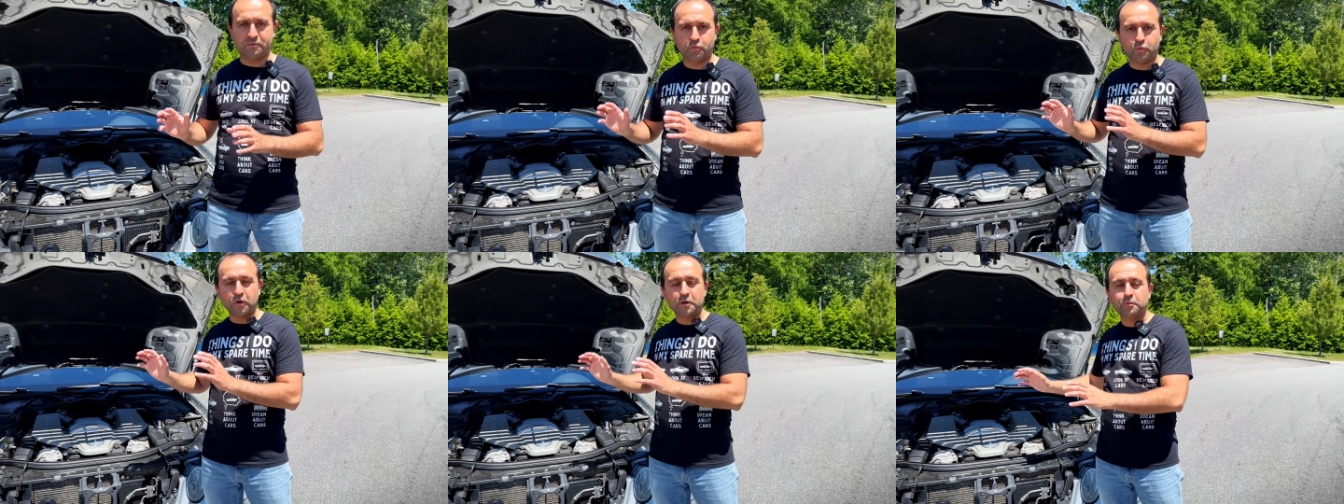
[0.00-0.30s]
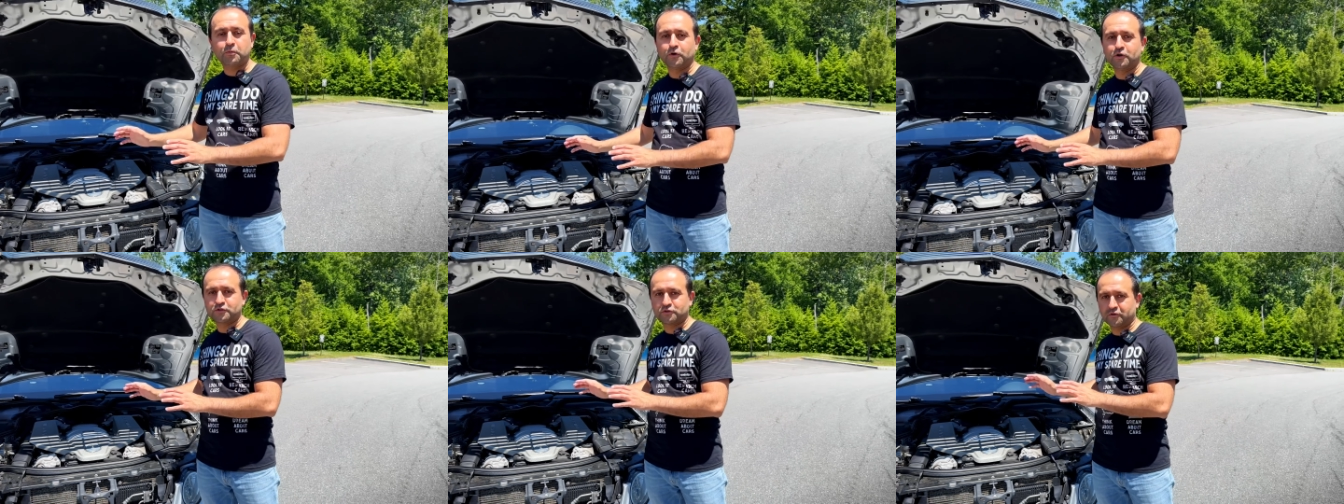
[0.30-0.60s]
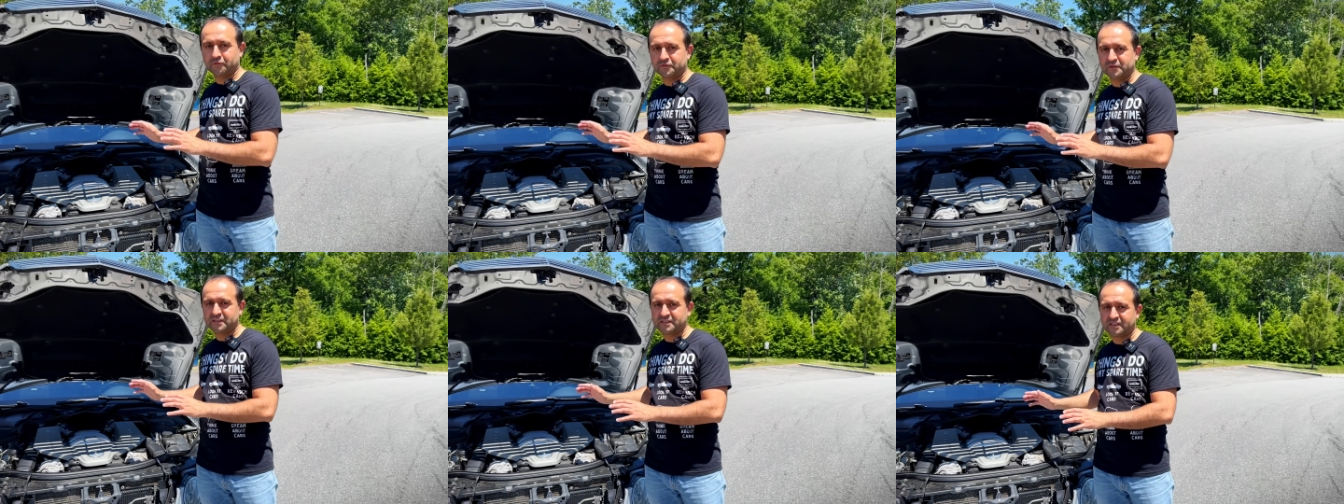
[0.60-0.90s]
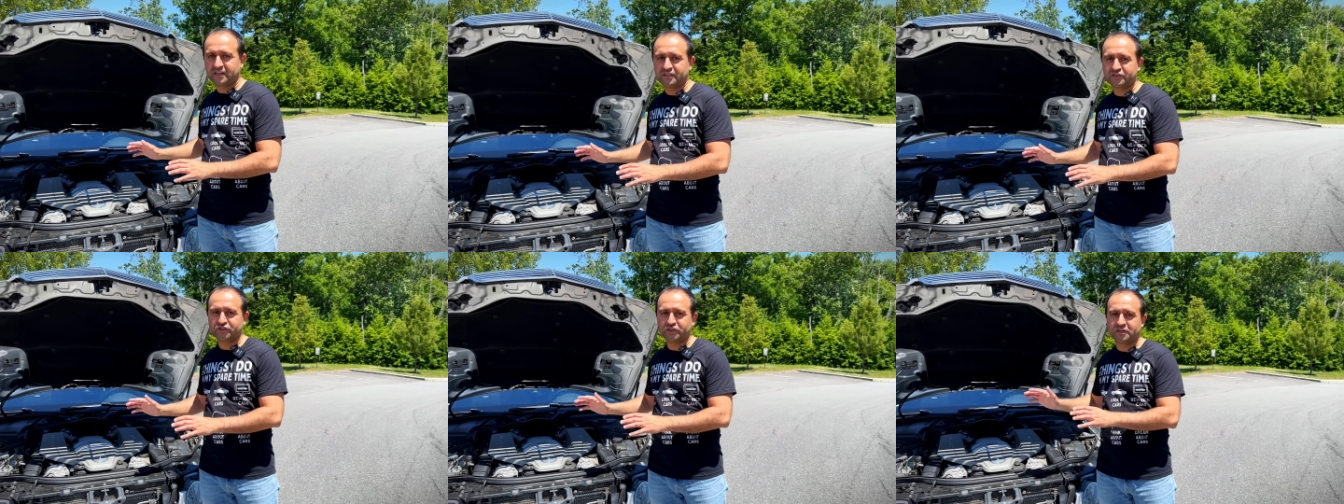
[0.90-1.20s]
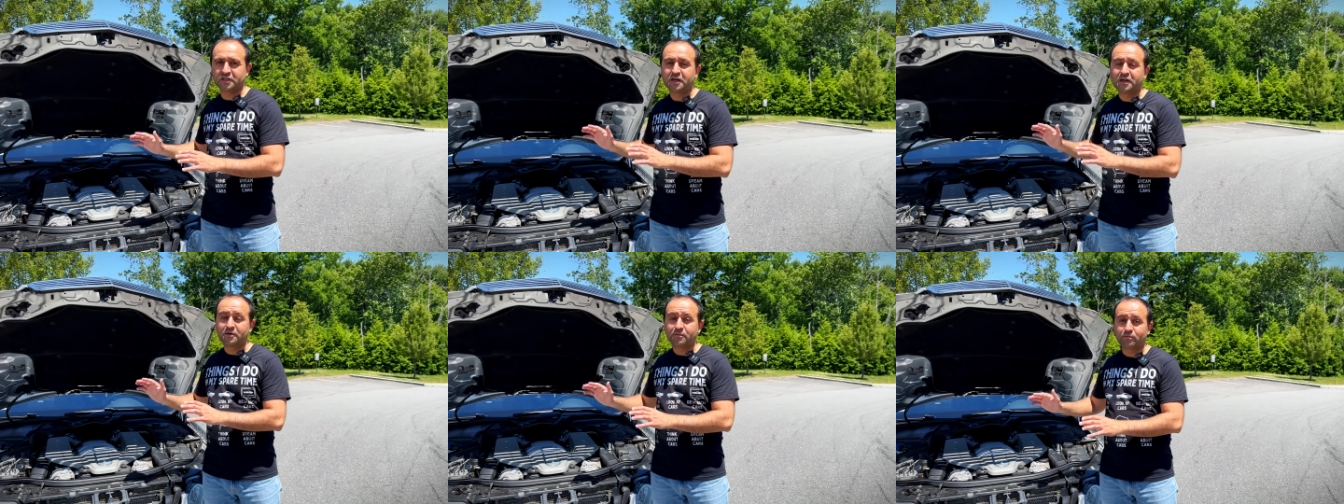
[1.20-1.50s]
weak points of this
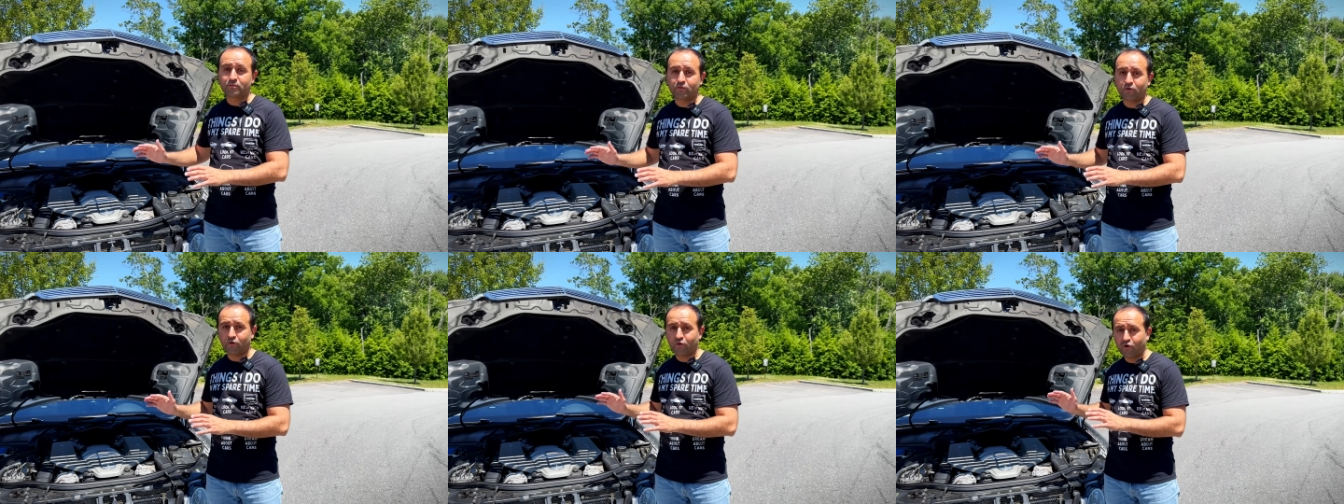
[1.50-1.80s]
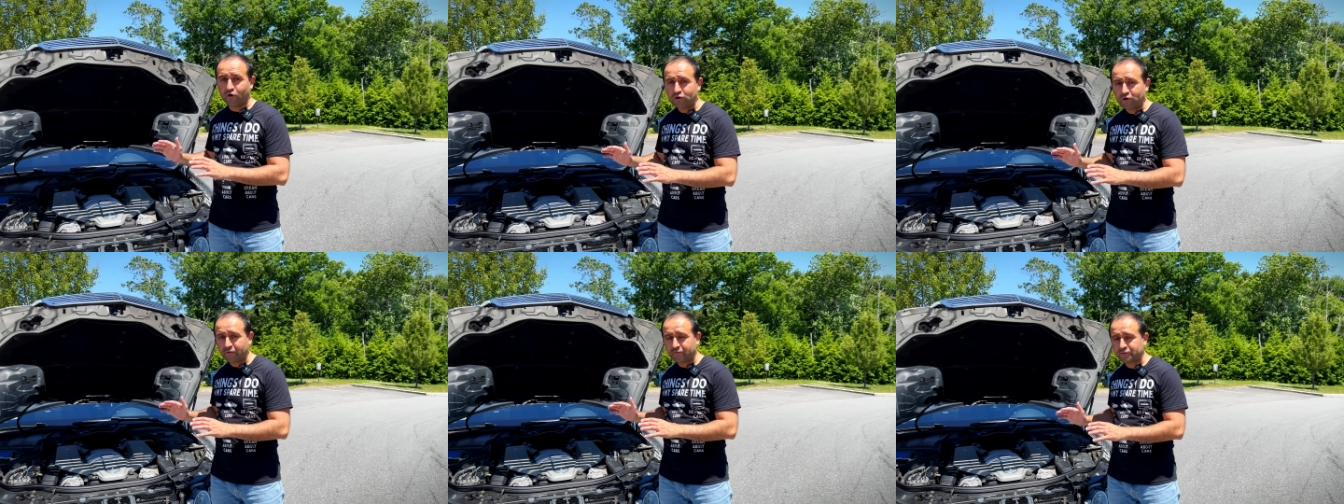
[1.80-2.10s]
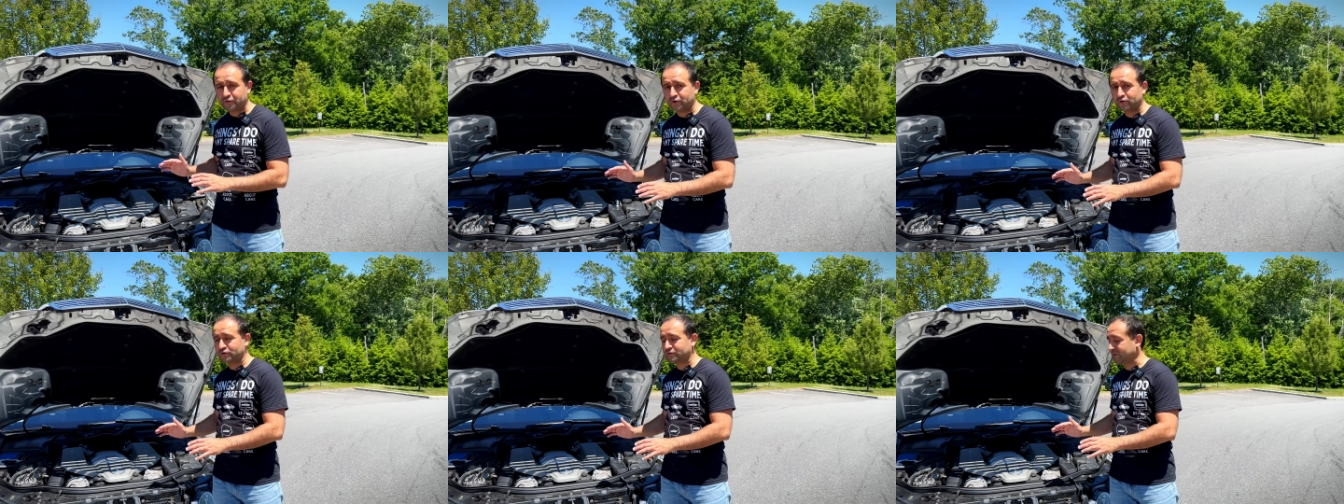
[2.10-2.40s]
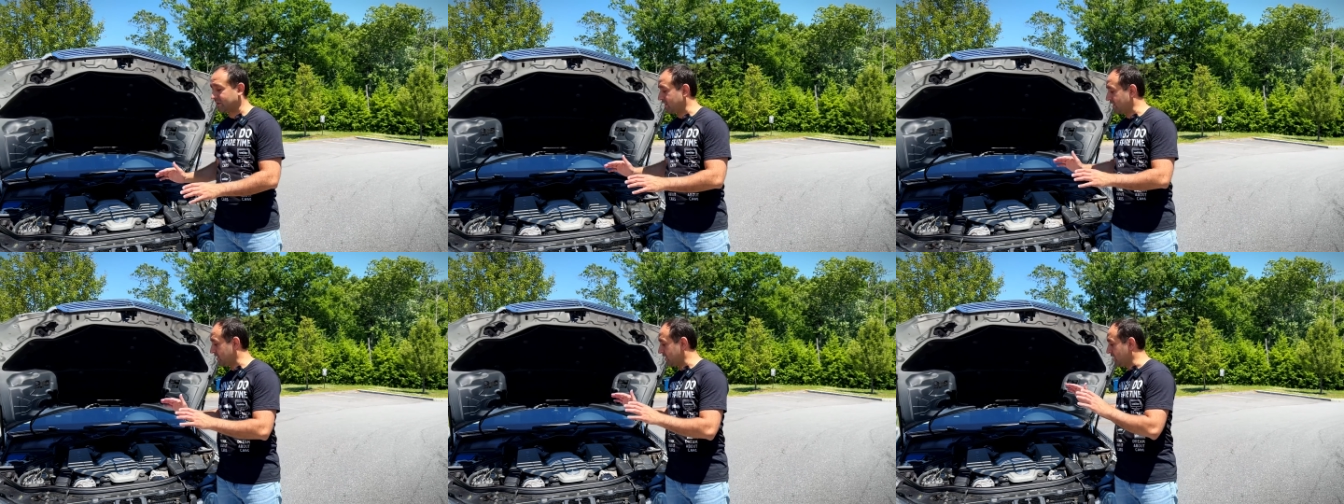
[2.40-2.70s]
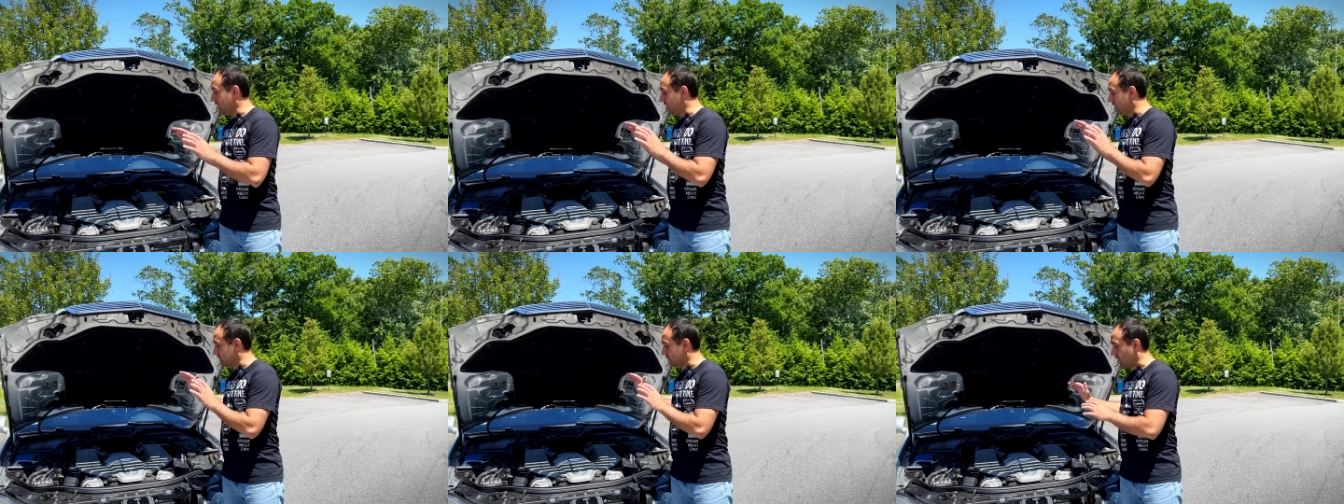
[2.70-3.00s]
engine. All of those are
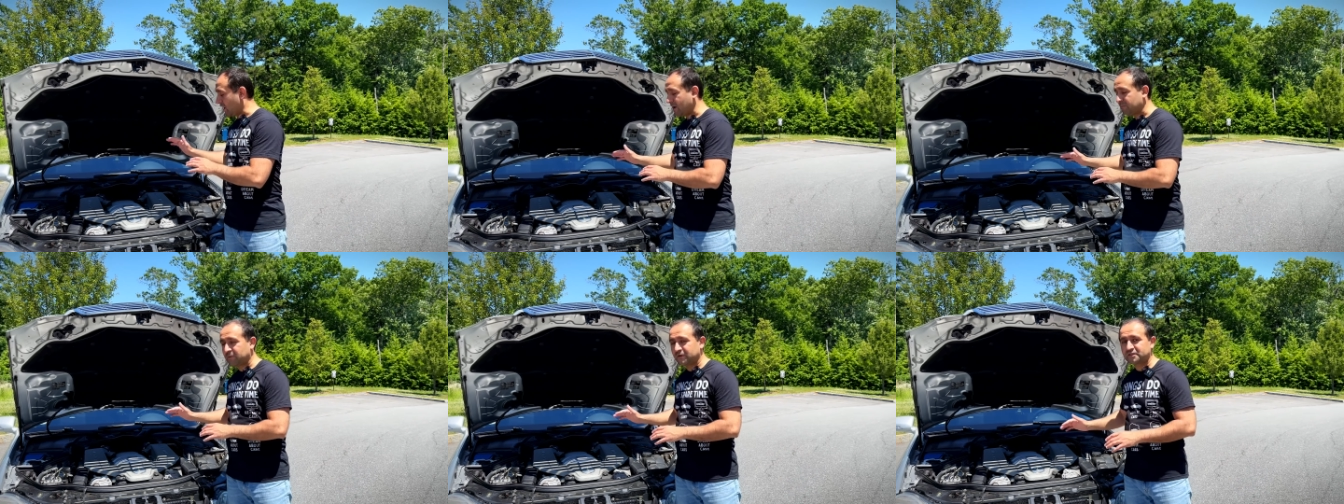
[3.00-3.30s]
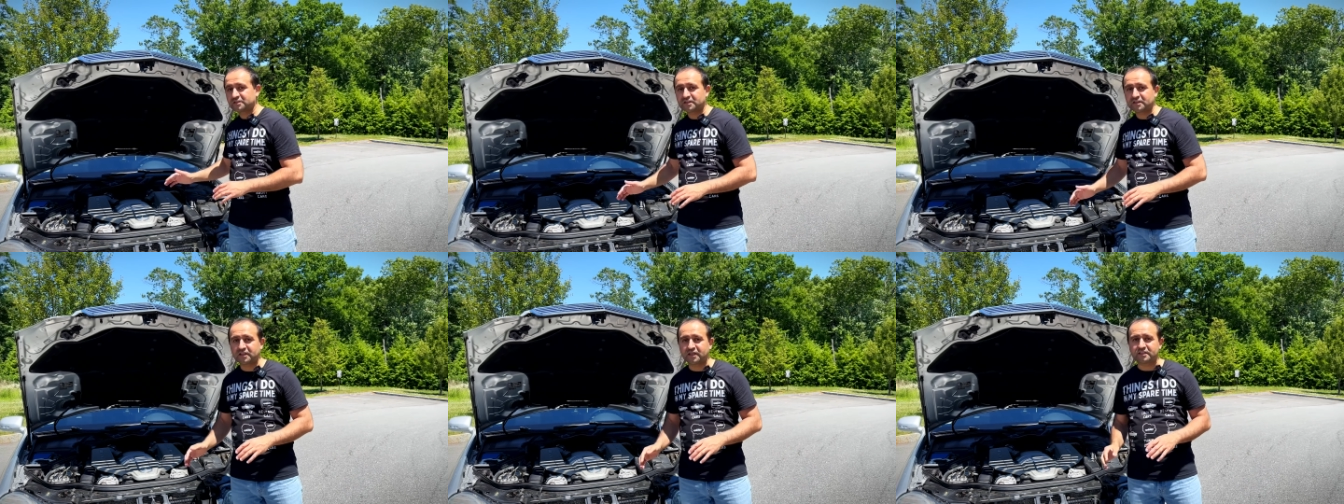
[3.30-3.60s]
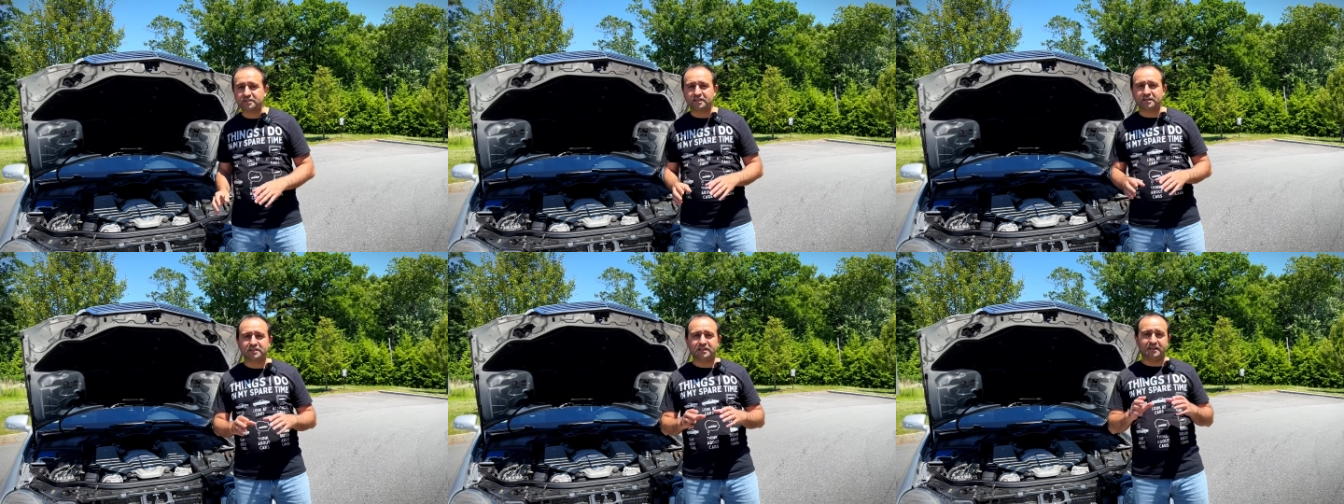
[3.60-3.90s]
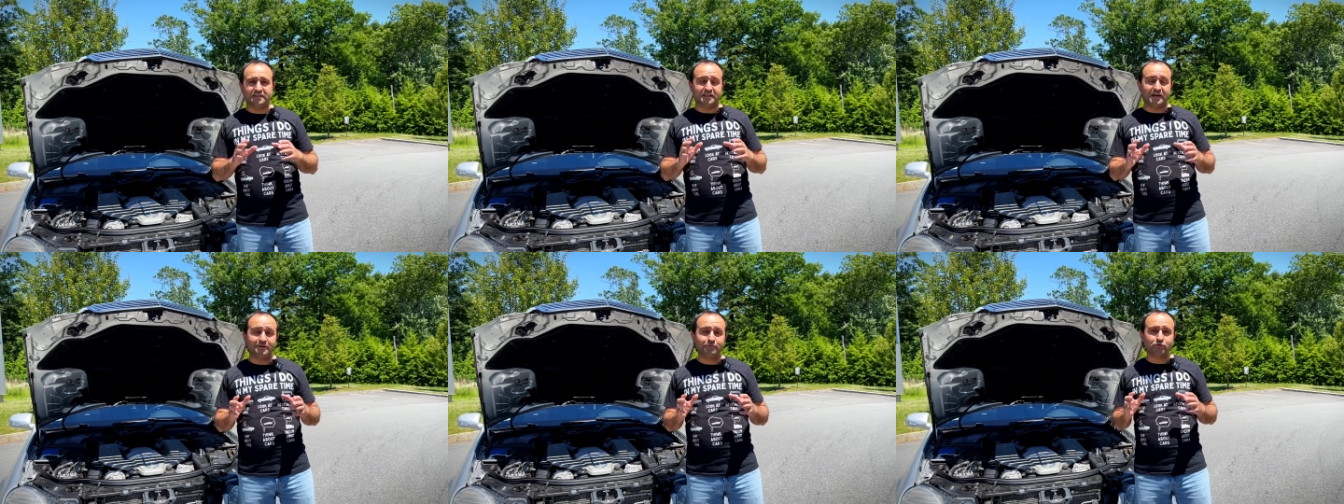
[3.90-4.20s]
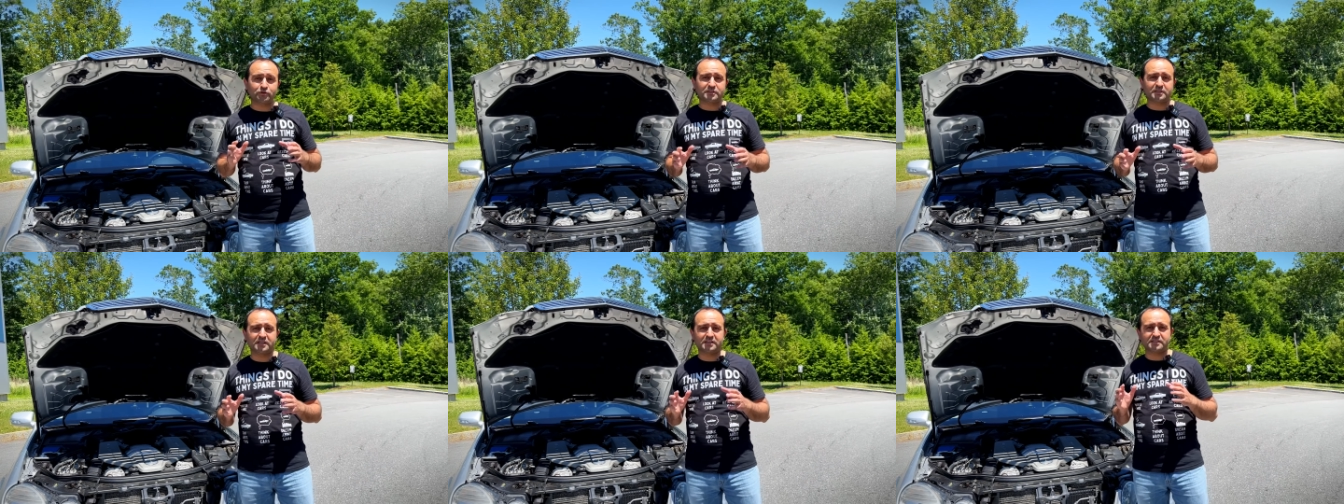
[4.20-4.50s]
top-end related, and I would say